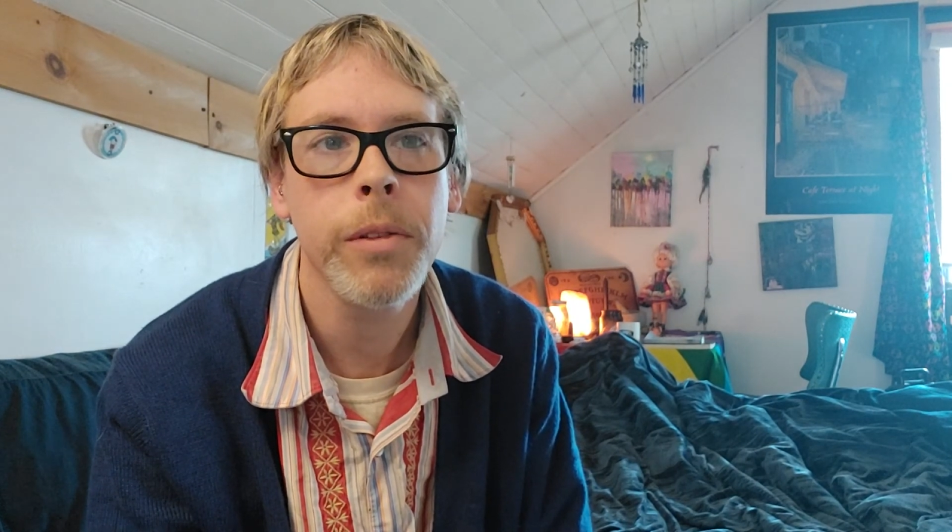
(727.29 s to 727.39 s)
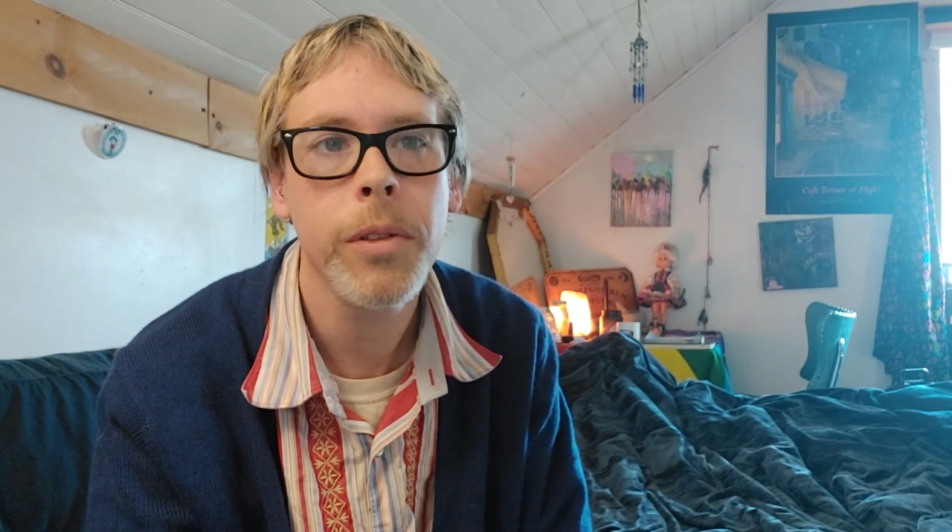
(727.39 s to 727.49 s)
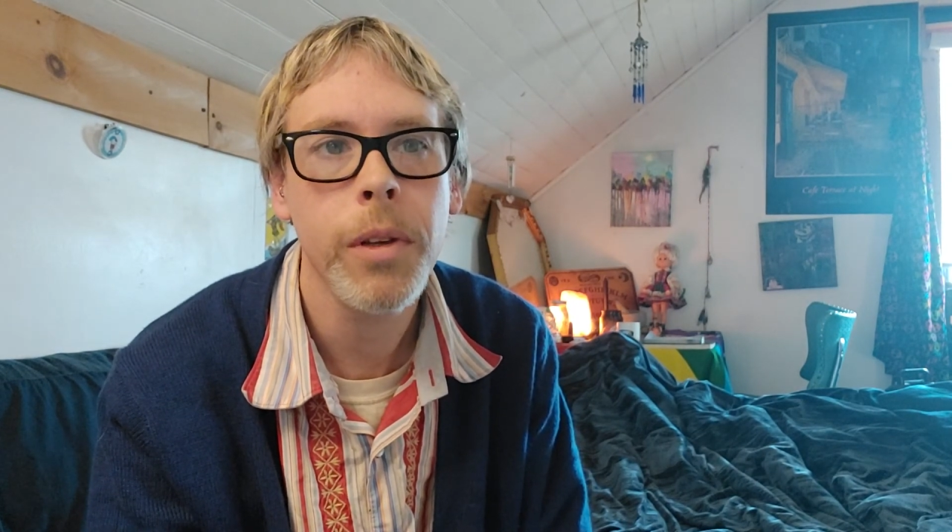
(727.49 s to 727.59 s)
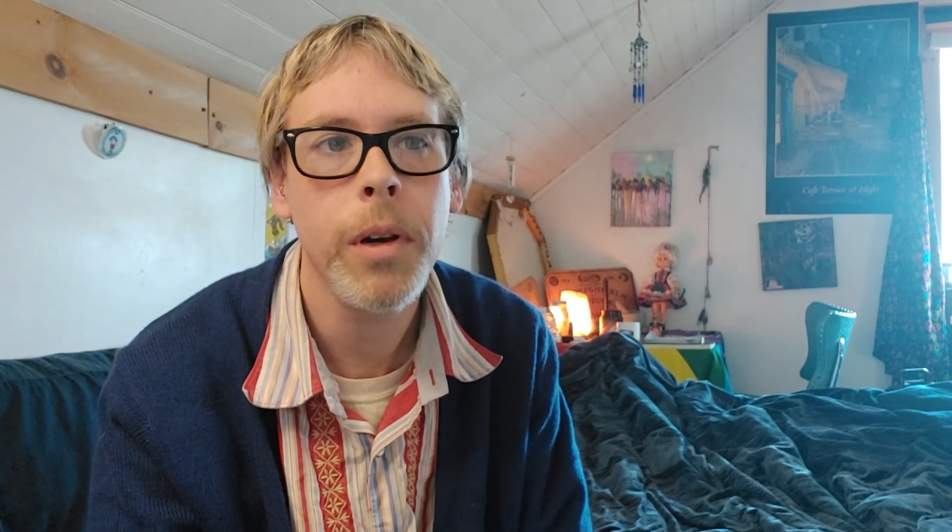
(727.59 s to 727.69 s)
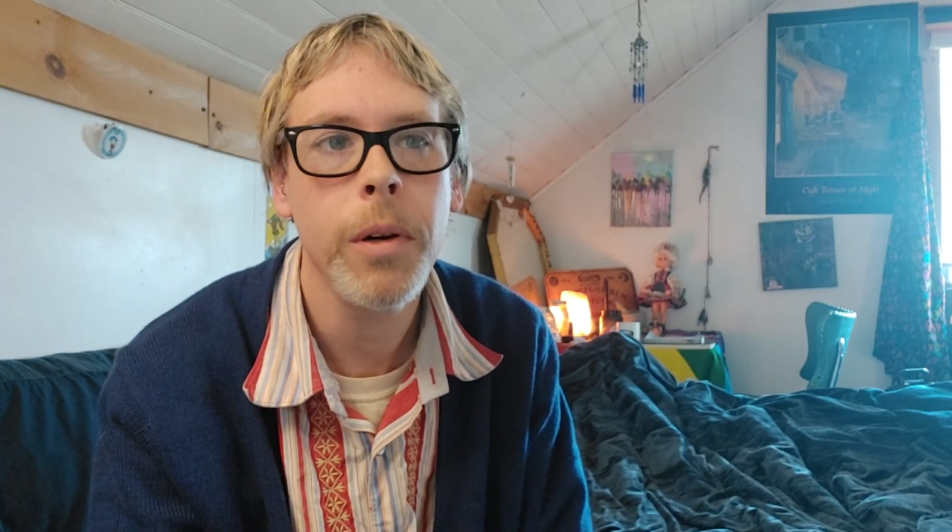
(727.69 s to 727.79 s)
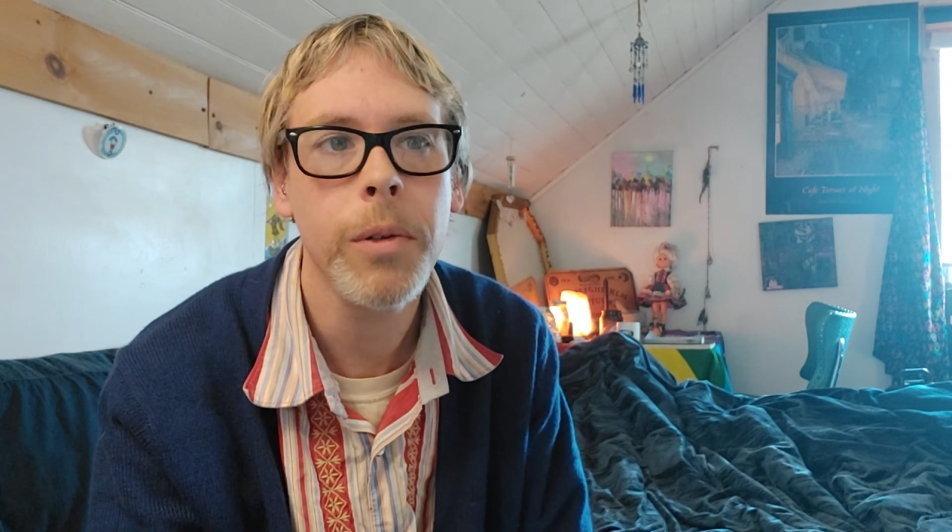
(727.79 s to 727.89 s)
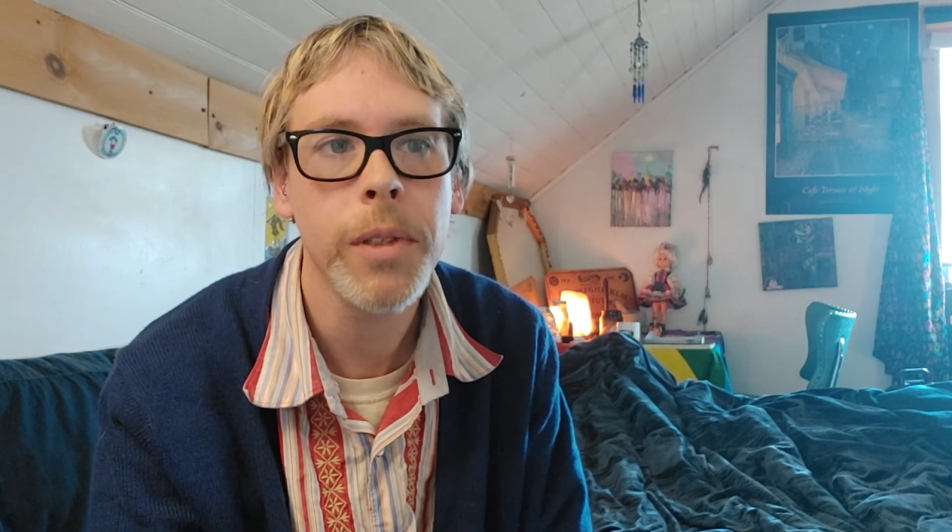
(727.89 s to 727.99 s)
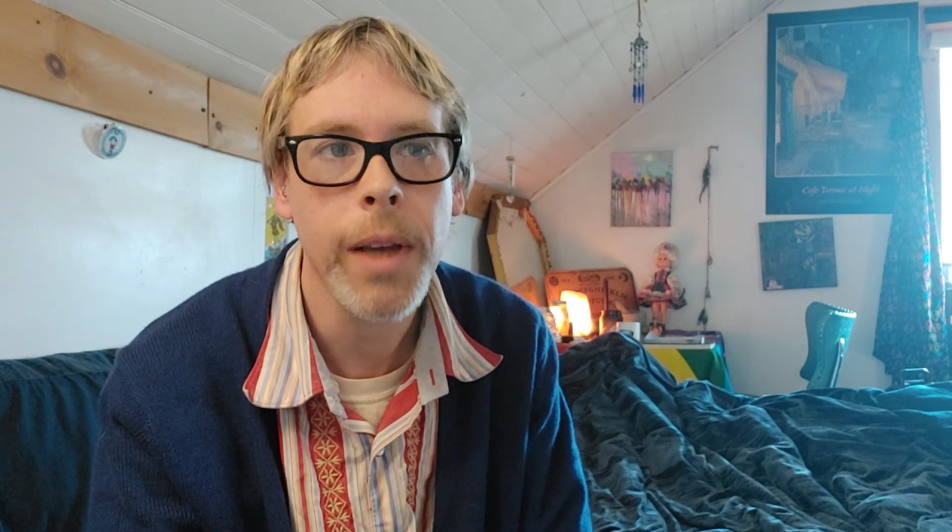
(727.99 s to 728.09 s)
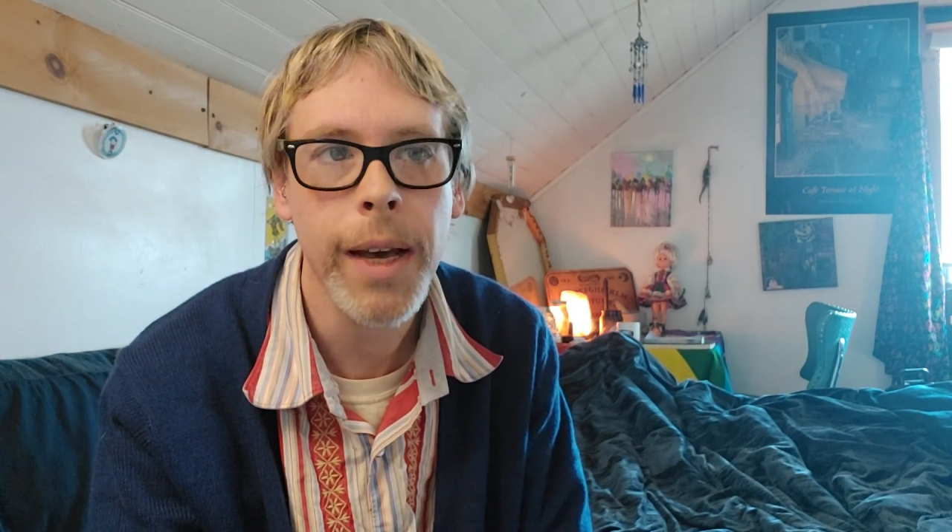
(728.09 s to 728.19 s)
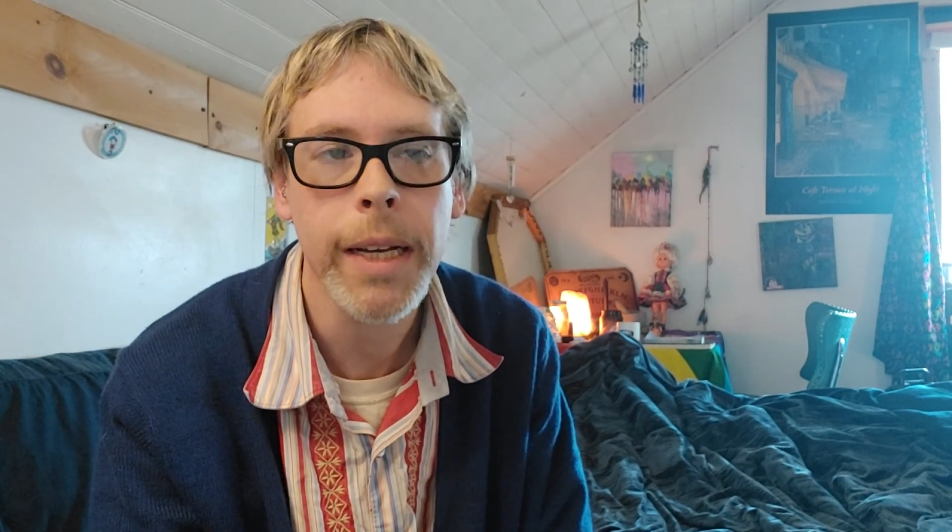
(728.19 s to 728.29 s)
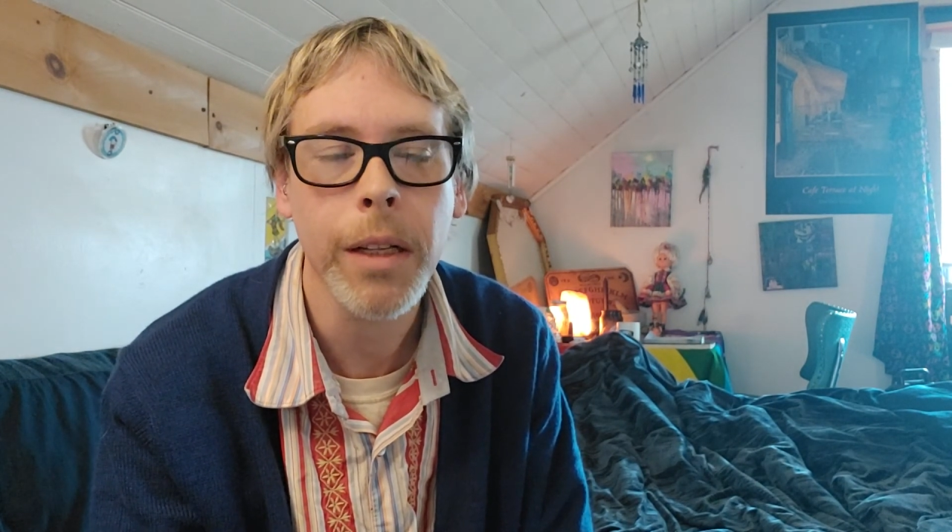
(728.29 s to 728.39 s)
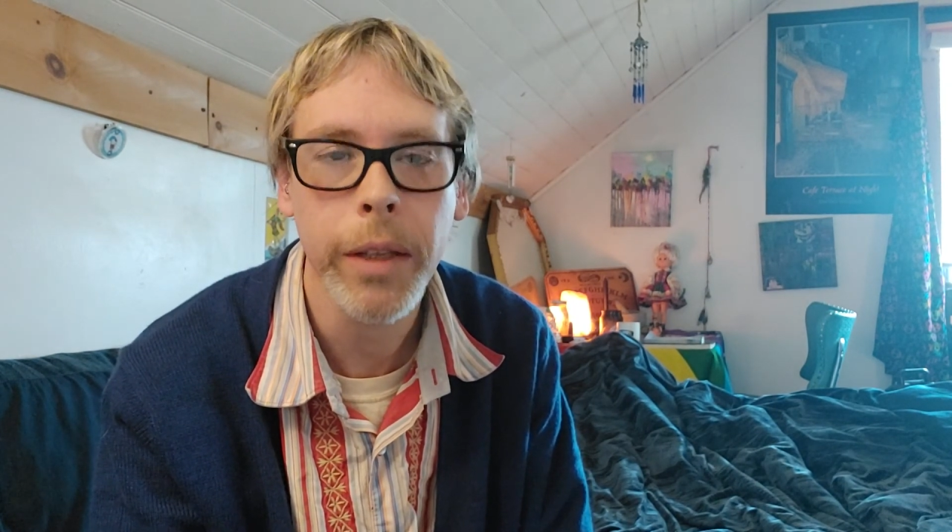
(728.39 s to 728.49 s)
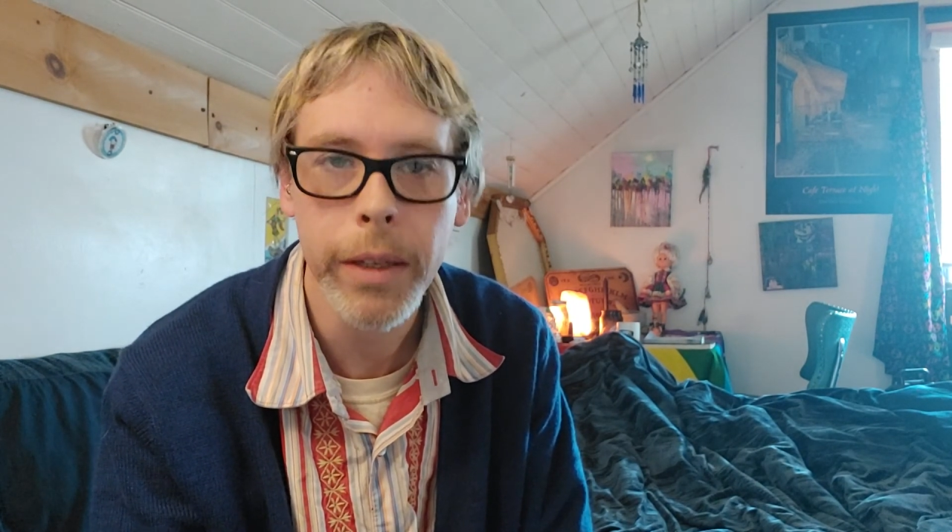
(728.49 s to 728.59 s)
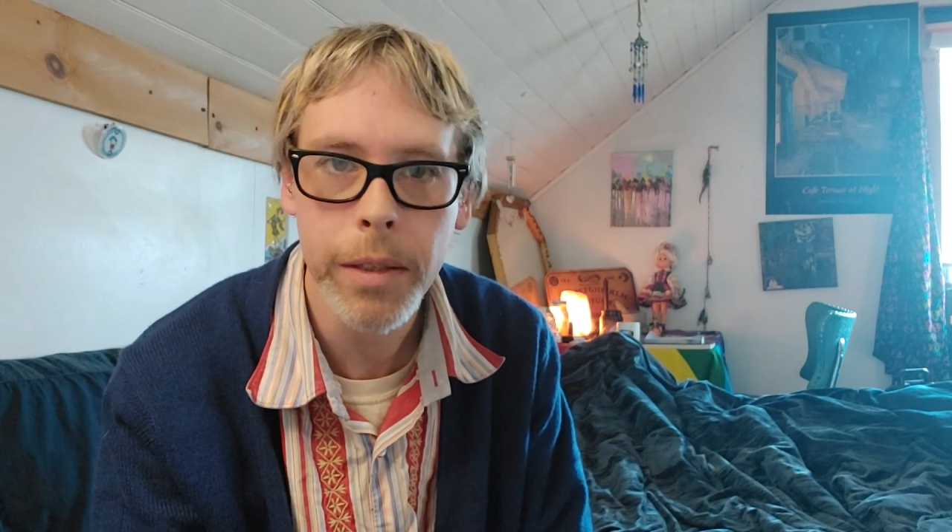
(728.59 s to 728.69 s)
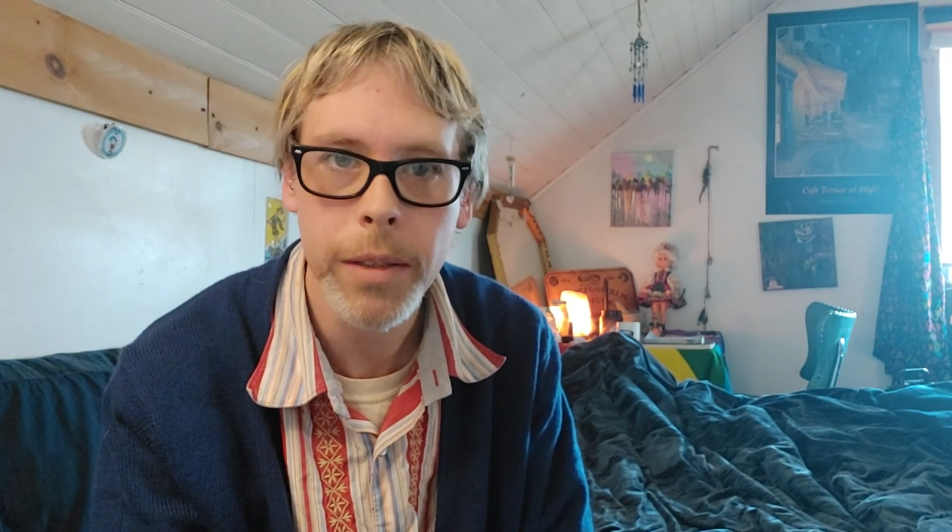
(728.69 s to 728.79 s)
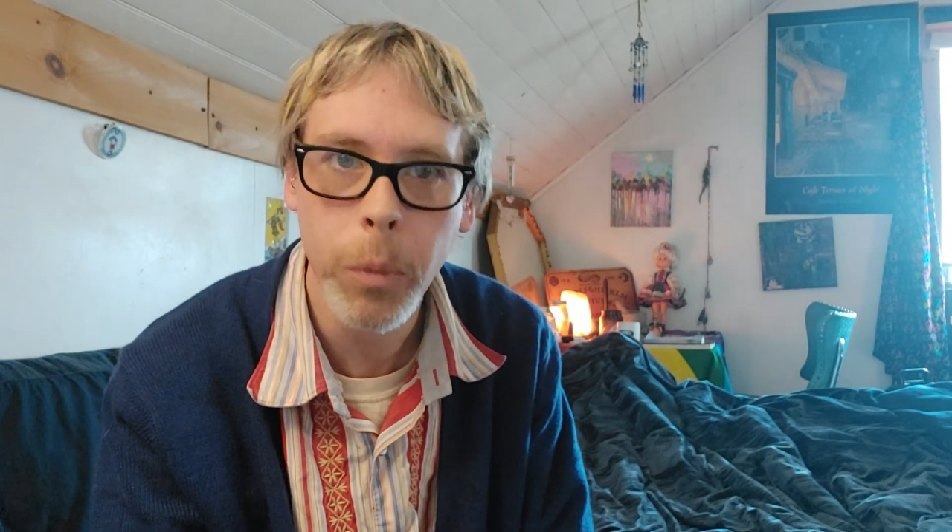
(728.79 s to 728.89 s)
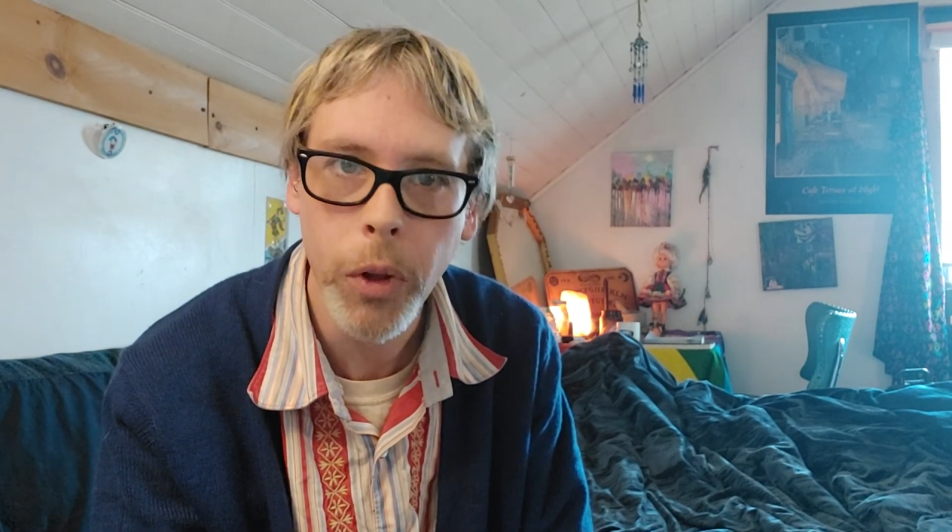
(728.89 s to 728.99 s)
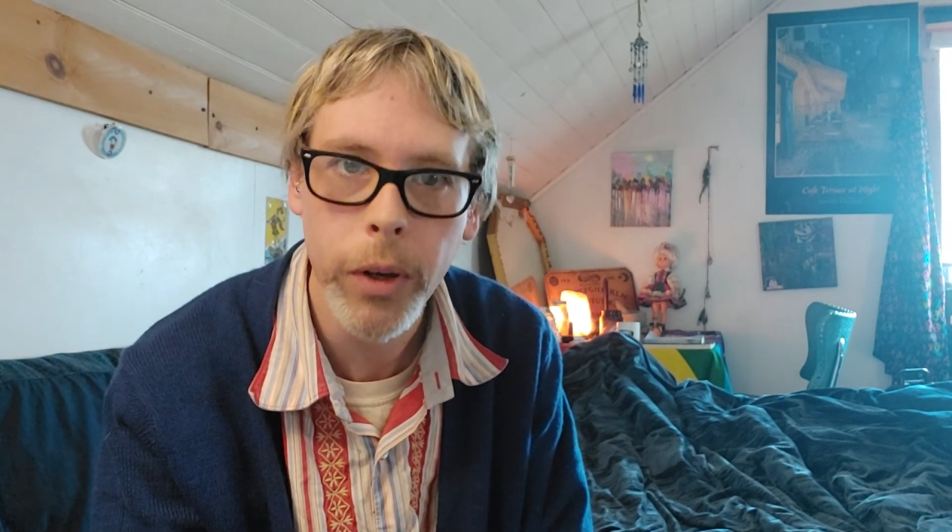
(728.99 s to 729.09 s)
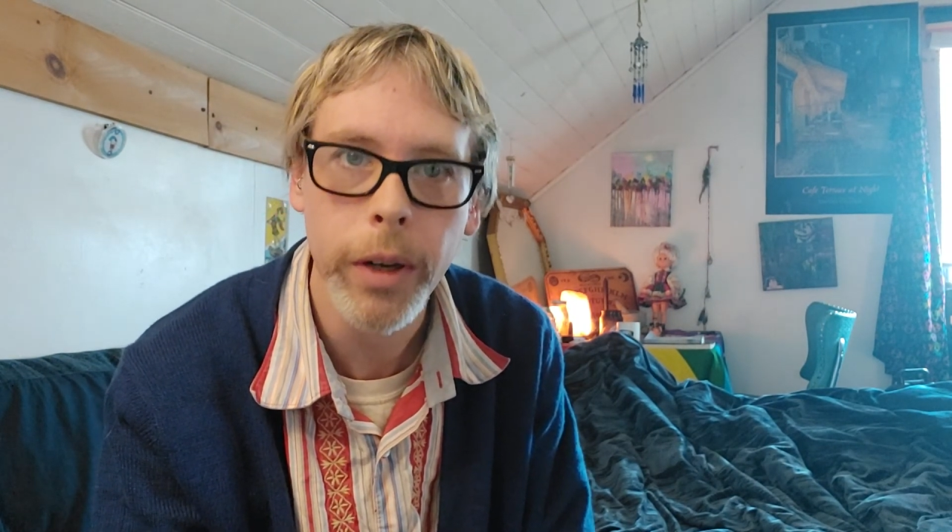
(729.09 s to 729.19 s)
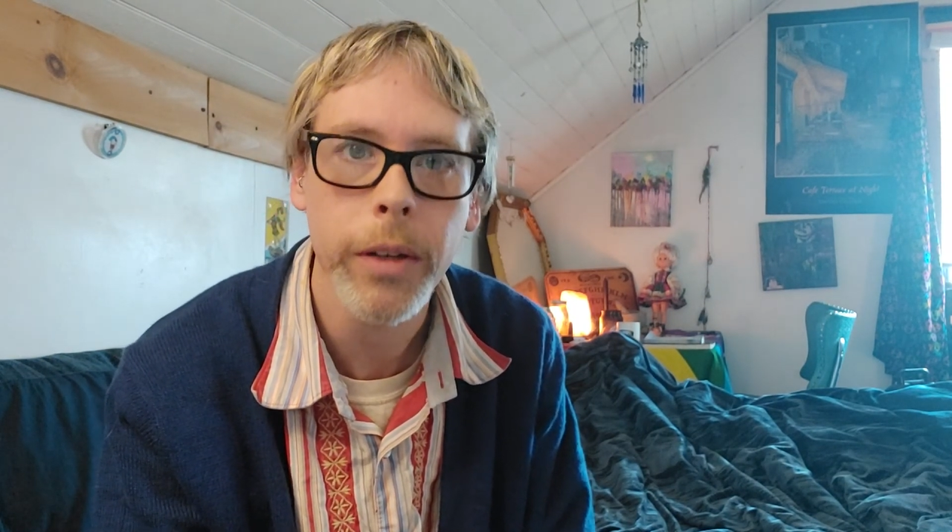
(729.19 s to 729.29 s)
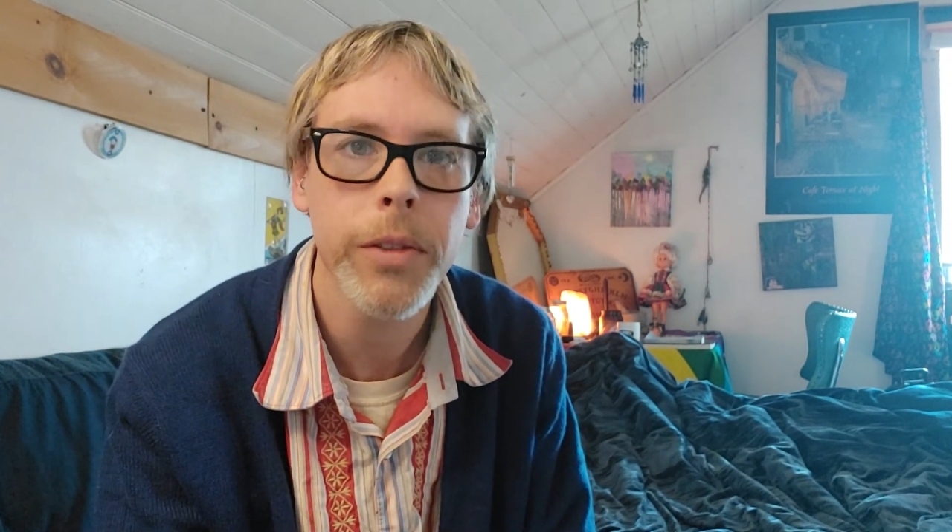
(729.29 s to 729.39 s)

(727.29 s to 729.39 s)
so sonically similar